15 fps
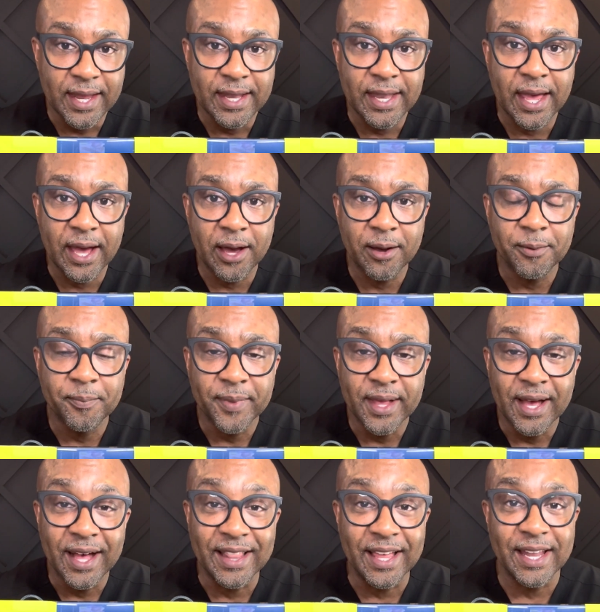Now,
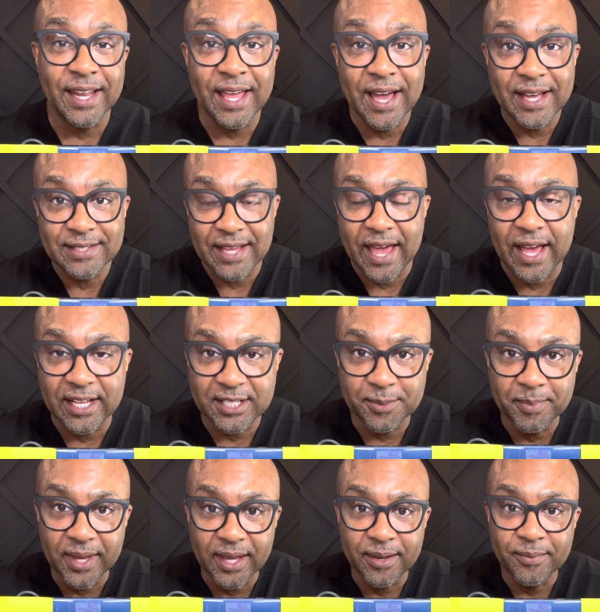a lot of guys ask
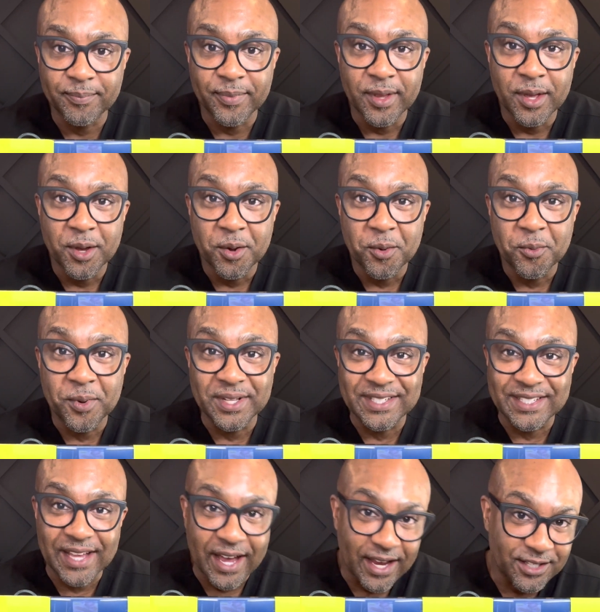me, what
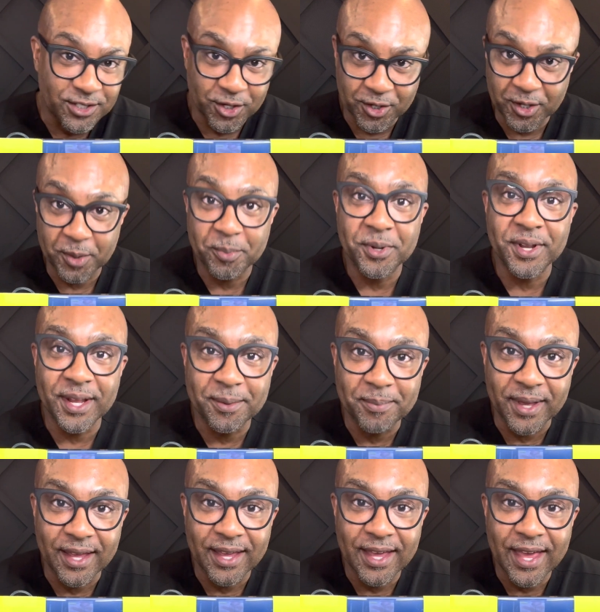size are you going to put in
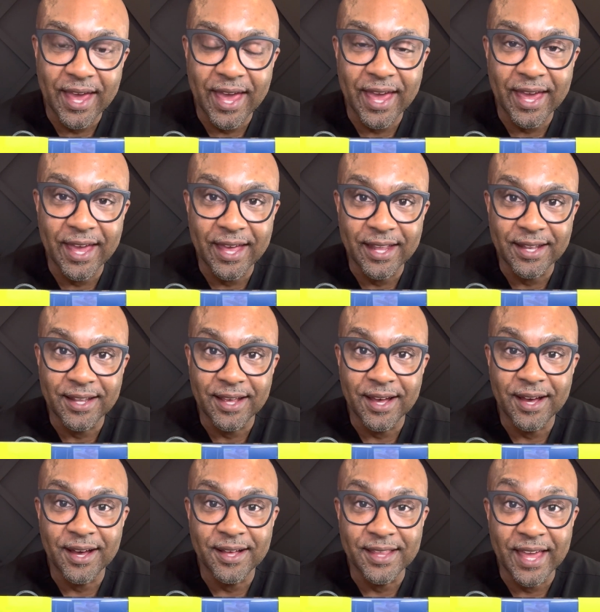me? And
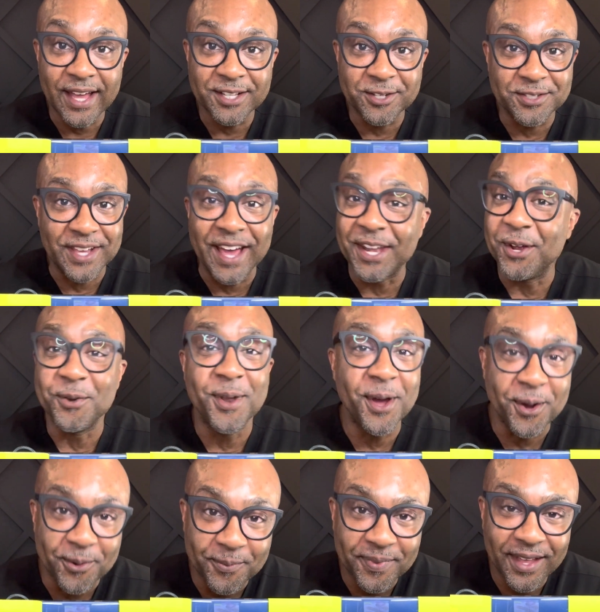the answer is, I don't
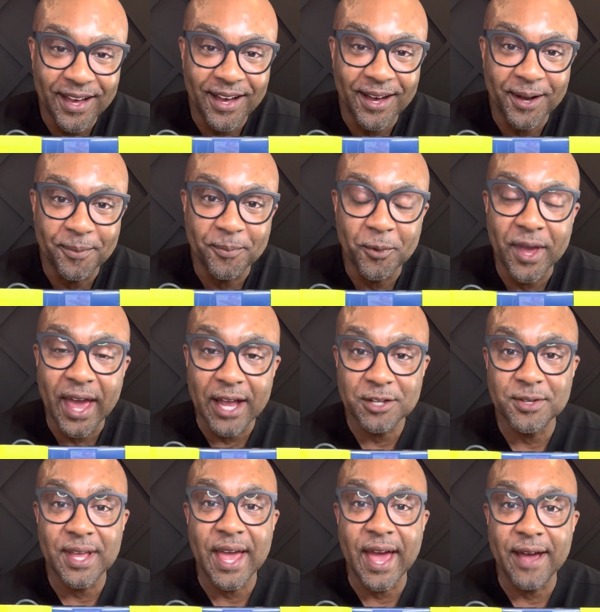know. We
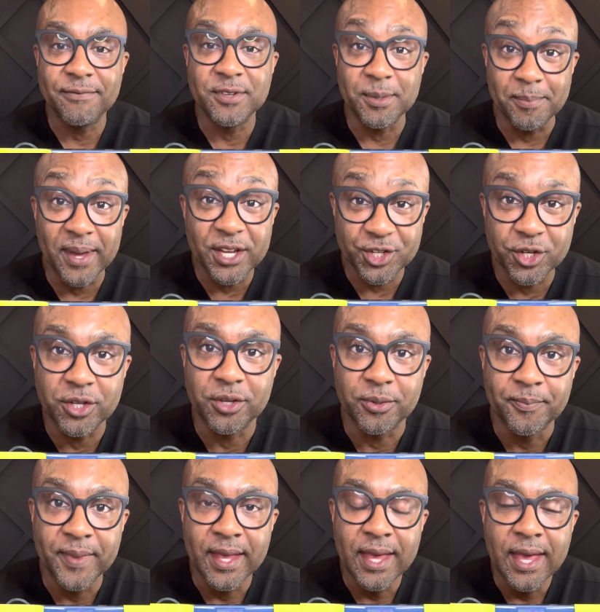actually have to measure you.
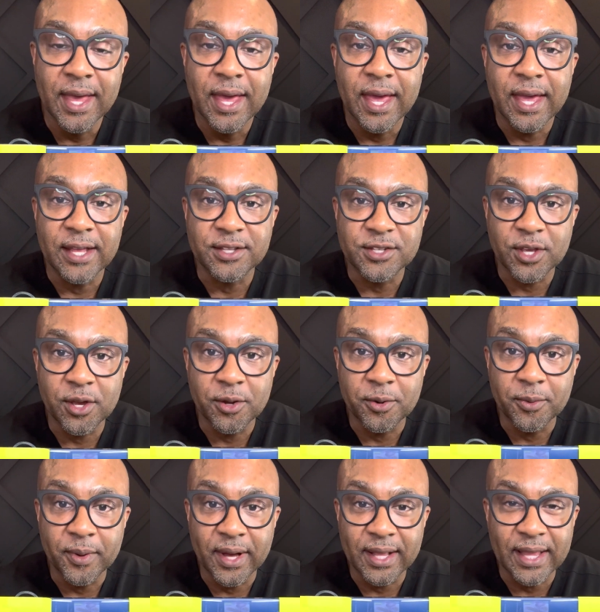And so
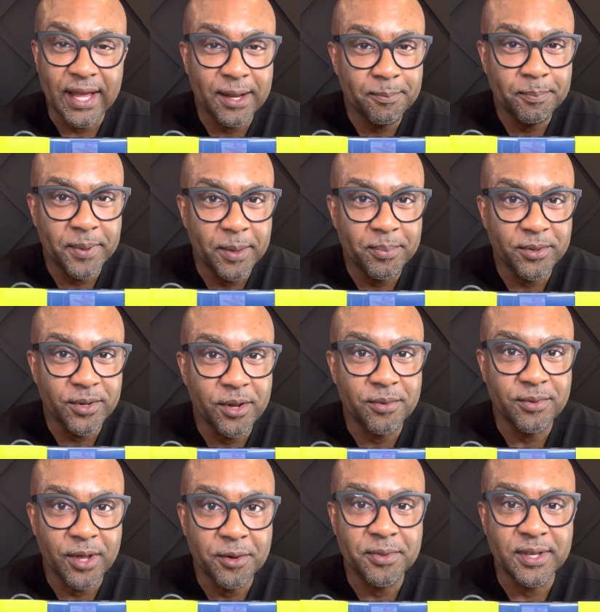a lot of people don't
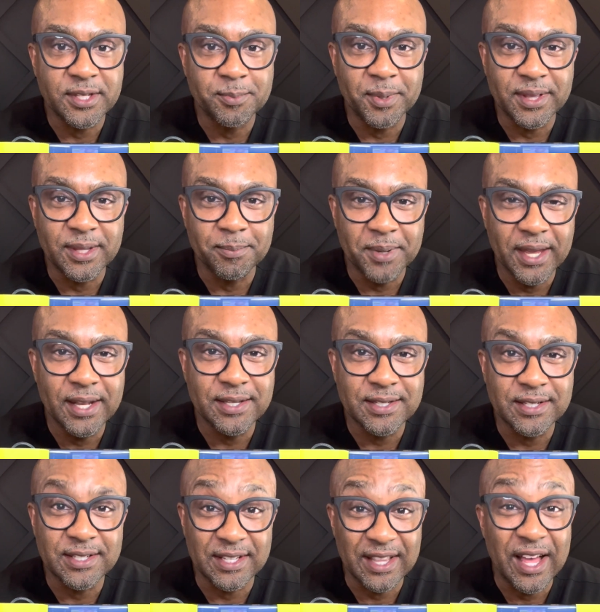know this, but the penis
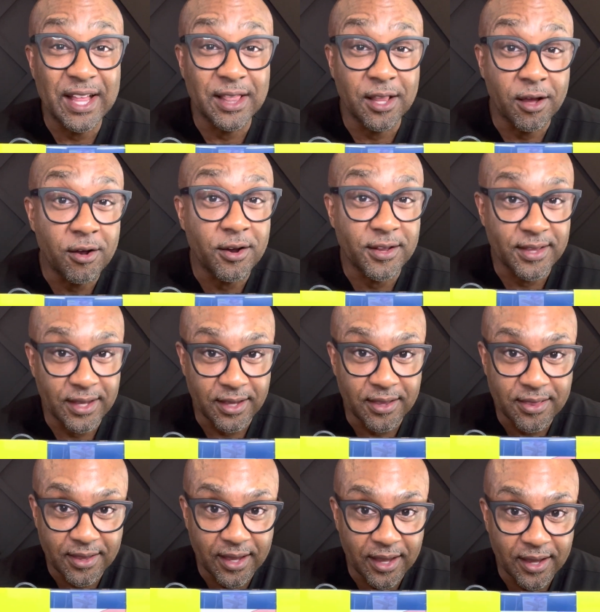is a lot longer than you
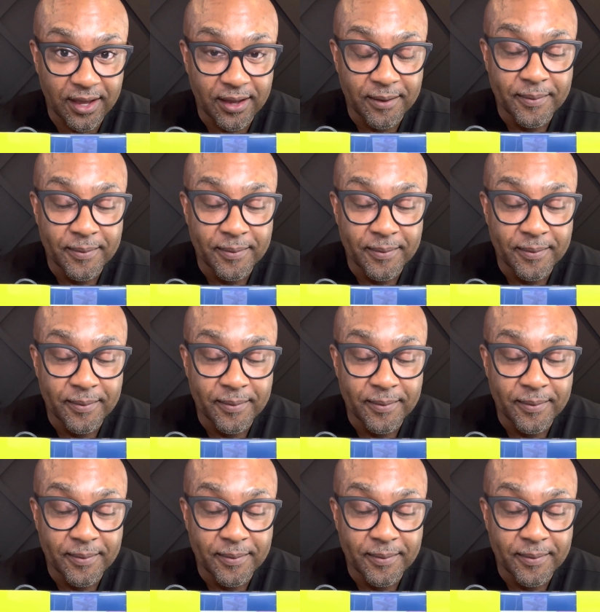think.